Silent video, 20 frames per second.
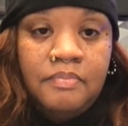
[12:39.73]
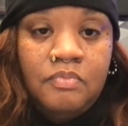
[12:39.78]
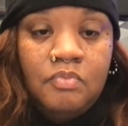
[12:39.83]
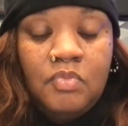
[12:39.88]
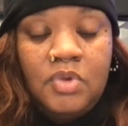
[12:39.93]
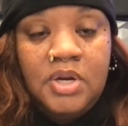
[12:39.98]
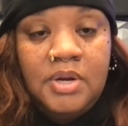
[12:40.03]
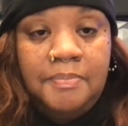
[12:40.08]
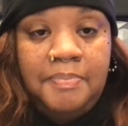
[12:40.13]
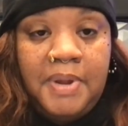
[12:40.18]

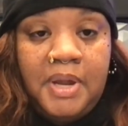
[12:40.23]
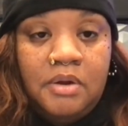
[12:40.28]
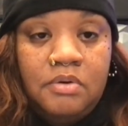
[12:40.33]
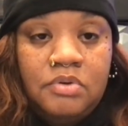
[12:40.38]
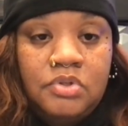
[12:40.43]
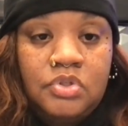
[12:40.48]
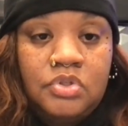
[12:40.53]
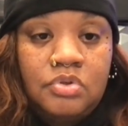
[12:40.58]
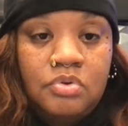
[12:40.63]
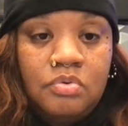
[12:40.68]
when the
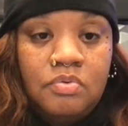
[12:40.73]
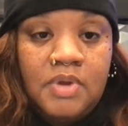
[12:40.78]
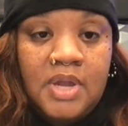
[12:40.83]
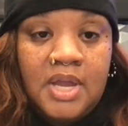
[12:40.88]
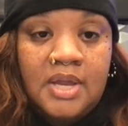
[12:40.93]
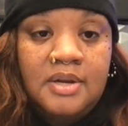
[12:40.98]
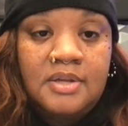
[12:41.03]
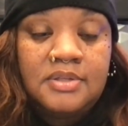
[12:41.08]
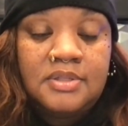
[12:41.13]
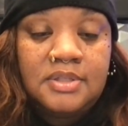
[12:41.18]
parents do
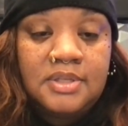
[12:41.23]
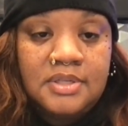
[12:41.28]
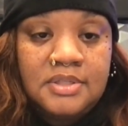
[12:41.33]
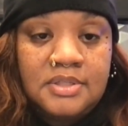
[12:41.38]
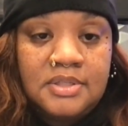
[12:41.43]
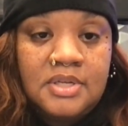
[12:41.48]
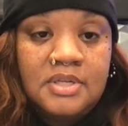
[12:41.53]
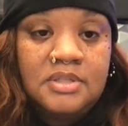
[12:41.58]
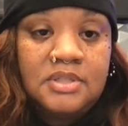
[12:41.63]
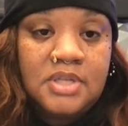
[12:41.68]
get
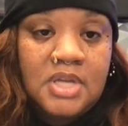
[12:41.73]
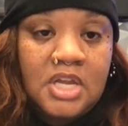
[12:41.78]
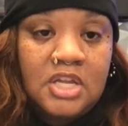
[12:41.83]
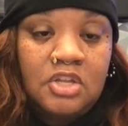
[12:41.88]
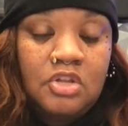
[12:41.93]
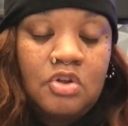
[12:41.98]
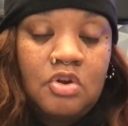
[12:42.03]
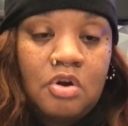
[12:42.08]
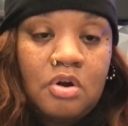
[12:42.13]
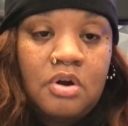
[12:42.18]
assistance
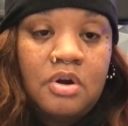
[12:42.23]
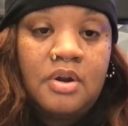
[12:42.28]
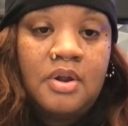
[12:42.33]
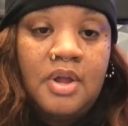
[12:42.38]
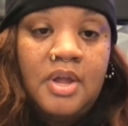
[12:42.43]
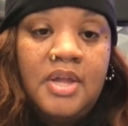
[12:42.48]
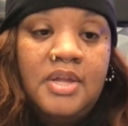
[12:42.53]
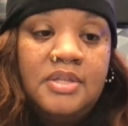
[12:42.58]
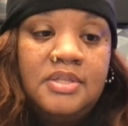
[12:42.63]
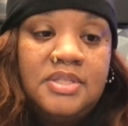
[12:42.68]
in your
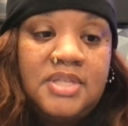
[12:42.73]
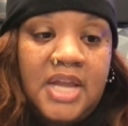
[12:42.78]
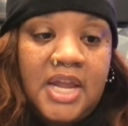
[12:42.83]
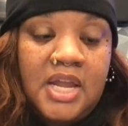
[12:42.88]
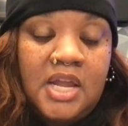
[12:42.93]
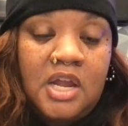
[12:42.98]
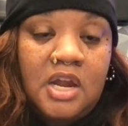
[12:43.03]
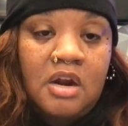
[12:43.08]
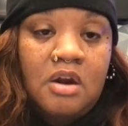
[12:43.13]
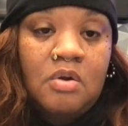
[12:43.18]

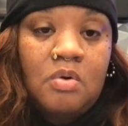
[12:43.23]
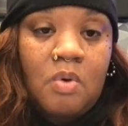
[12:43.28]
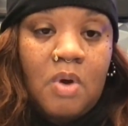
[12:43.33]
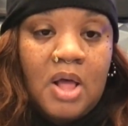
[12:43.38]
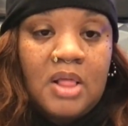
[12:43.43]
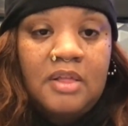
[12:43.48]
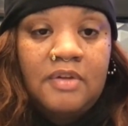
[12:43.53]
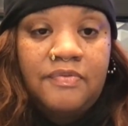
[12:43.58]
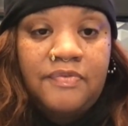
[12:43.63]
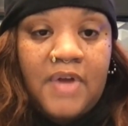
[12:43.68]
daycare,
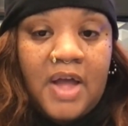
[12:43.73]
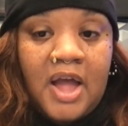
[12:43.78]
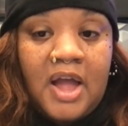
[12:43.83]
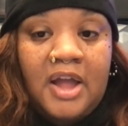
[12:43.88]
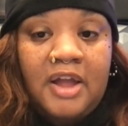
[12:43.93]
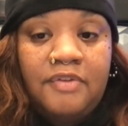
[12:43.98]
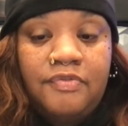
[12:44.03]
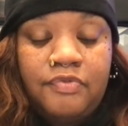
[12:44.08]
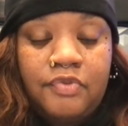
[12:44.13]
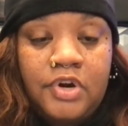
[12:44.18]

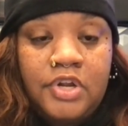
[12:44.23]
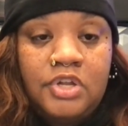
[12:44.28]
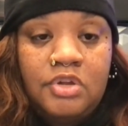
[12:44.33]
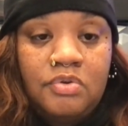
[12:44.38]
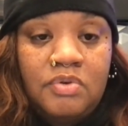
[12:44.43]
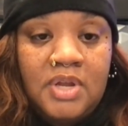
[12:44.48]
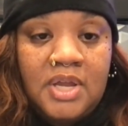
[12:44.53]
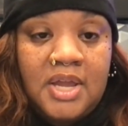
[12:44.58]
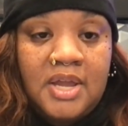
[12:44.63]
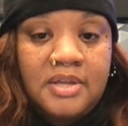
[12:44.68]
qualify for
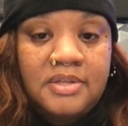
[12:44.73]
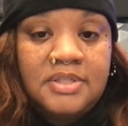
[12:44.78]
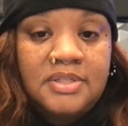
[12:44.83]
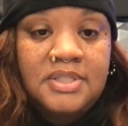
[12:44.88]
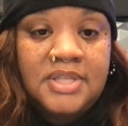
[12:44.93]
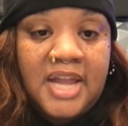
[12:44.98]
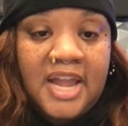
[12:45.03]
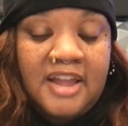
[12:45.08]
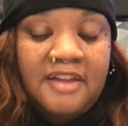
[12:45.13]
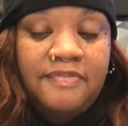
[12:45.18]
you to get
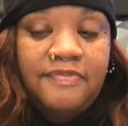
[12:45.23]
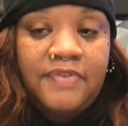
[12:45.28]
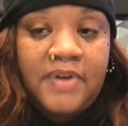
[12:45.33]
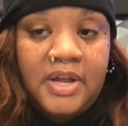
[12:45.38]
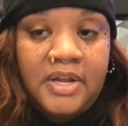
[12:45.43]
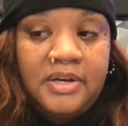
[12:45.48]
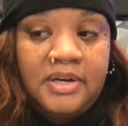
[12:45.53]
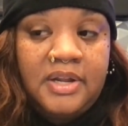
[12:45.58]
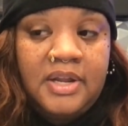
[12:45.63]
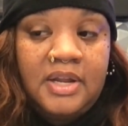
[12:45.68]
state
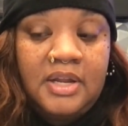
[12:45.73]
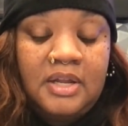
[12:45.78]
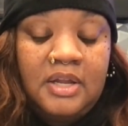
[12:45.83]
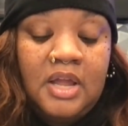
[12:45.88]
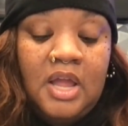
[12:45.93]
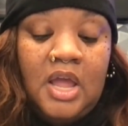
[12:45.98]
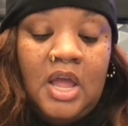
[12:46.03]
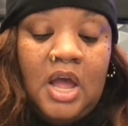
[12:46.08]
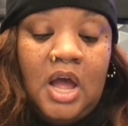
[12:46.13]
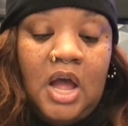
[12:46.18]
funding.
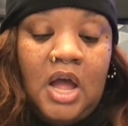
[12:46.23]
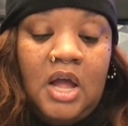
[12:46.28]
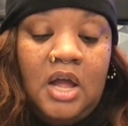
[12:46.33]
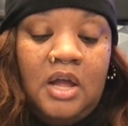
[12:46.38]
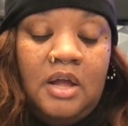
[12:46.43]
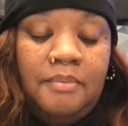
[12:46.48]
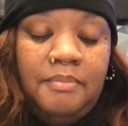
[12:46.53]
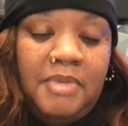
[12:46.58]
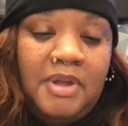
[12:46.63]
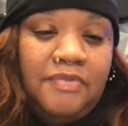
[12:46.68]

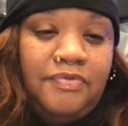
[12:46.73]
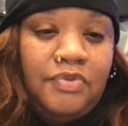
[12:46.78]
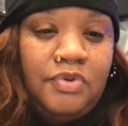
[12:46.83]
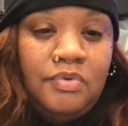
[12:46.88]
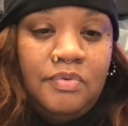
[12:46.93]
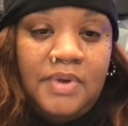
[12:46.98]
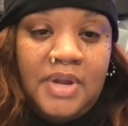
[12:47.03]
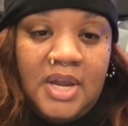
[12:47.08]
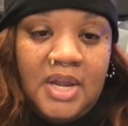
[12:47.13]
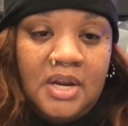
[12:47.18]
If
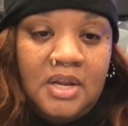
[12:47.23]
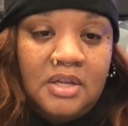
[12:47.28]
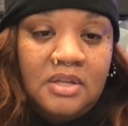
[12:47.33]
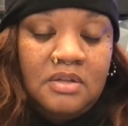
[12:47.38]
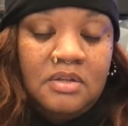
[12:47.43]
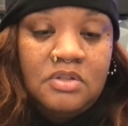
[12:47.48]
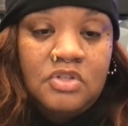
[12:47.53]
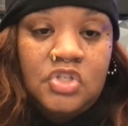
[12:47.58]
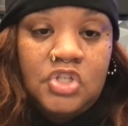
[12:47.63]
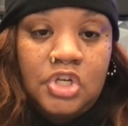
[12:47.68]
you get
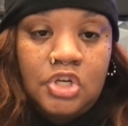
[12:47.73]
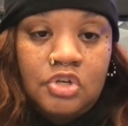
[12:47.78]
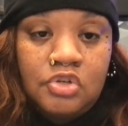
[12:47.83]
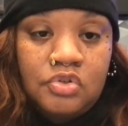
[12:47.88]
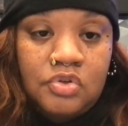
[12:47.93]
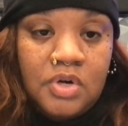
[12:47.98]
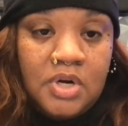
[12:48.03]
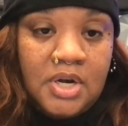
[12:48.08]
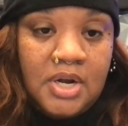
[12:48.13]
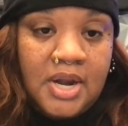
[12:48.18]
a
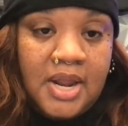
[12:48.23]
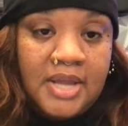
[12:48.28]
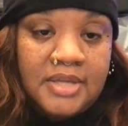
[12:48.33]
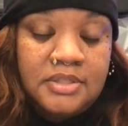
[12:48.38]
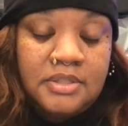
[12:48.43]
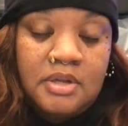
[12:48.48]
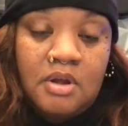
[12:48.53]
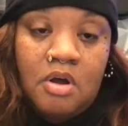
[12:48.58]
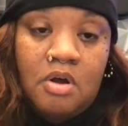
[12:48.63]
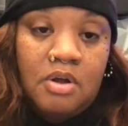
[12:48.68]
children
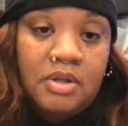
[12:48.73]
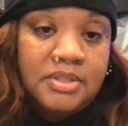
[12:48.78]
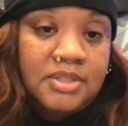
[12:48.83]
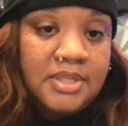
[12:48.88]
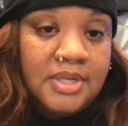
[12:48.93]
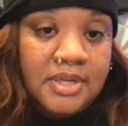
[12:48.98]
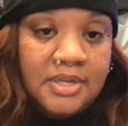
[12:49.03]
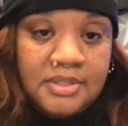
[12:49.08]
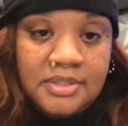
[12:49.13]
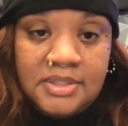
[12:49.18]
that's
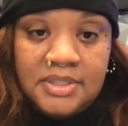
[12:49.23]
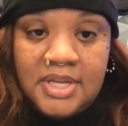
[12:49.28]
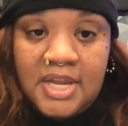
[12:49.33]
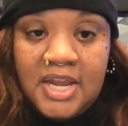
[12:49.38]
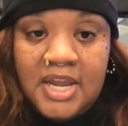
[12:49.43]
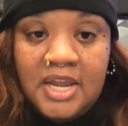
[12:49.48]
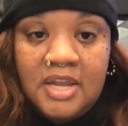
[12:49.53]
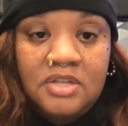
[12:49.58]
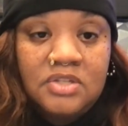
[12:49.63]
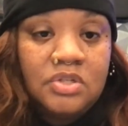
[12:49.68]

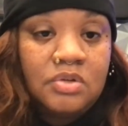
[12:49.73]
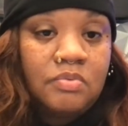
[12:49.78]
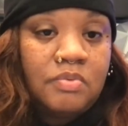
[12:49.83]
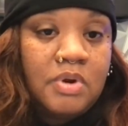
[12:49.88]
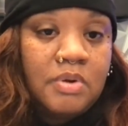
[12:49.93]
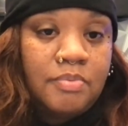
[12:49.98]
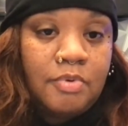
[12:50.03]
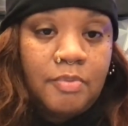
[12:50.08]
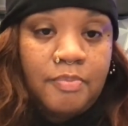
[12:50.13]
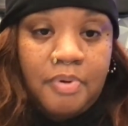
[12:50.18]
autistic,
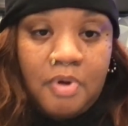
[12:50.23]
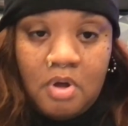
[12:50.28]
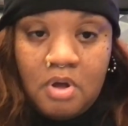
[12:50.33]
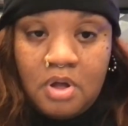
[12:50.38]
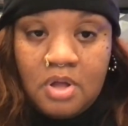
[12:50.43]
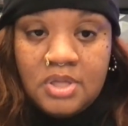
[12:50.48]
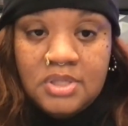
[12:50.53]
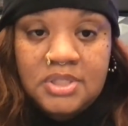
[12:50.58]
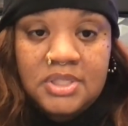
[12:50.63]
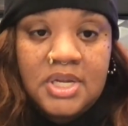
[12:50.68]
cerebral
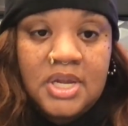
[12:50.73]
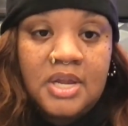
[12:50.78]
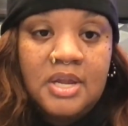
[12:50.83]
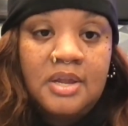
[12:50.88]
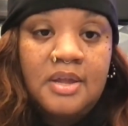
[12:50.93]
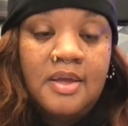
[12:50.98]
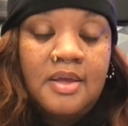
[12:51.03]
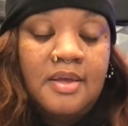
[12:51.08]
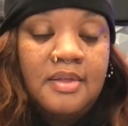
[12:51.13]
palsy,